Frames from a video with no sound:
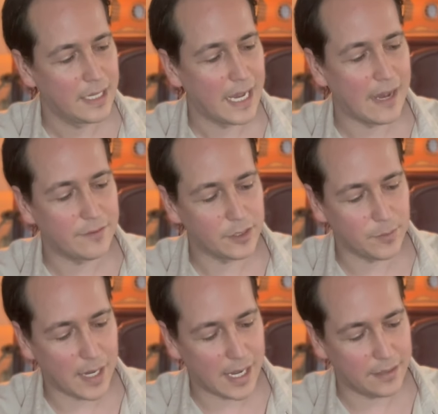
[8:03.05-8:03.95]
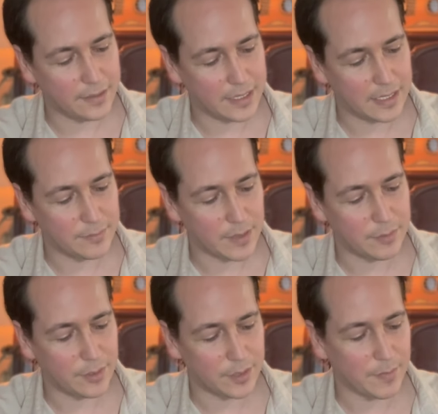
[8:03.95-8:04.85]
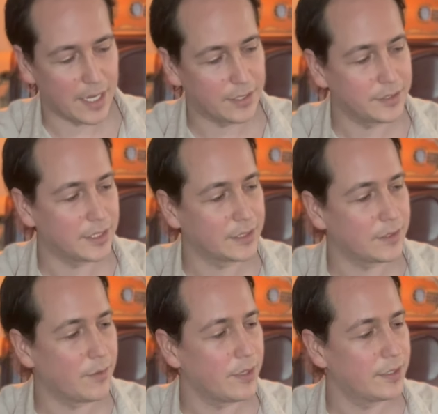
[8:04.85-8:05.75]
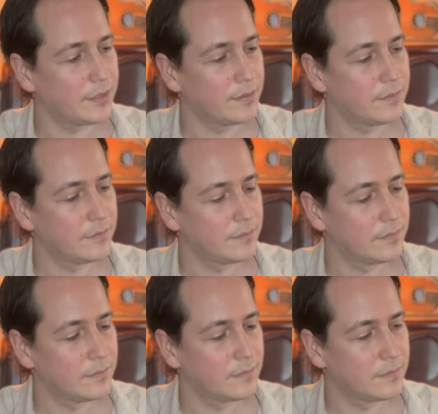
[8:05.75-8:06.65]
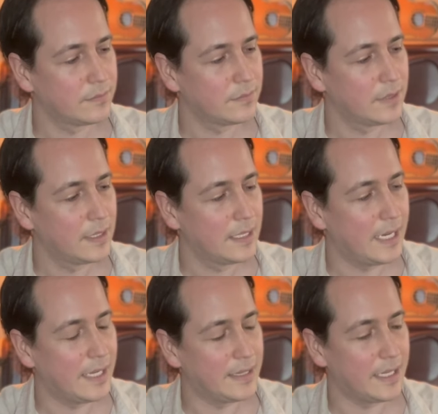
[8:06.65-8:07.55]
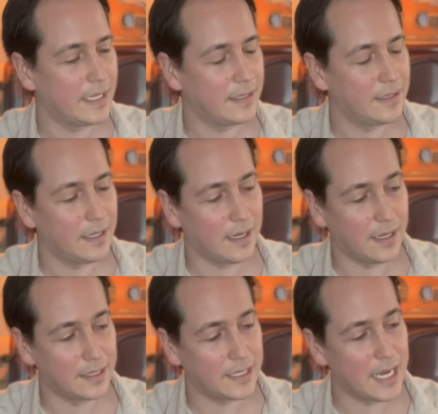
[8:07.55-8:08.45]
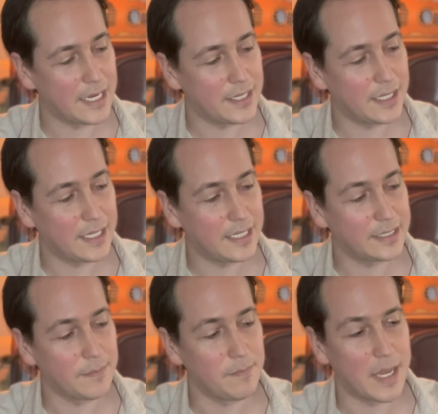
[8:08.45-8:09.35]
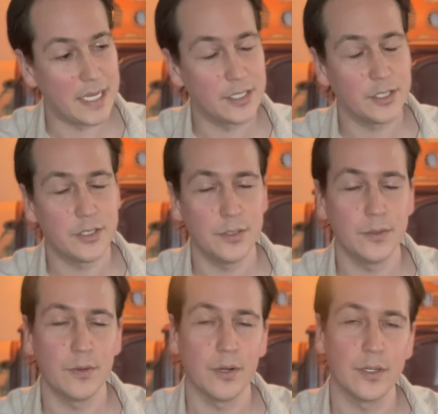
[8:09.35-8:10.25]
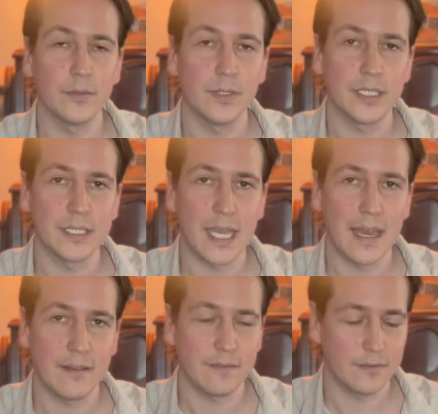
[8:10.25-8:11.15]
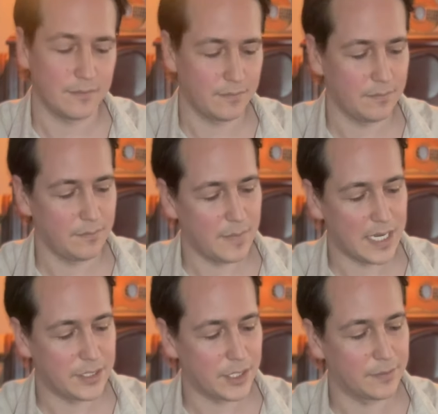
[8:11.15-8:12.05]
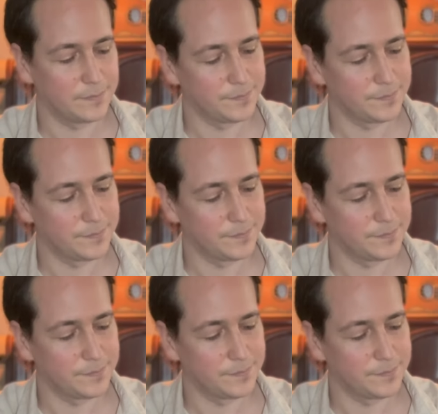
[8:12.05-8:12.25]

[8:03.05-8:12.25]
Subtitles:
After a while, he comes up to our minor 6 chord. And then on occasion, he hits a major 2 chord, which is F major.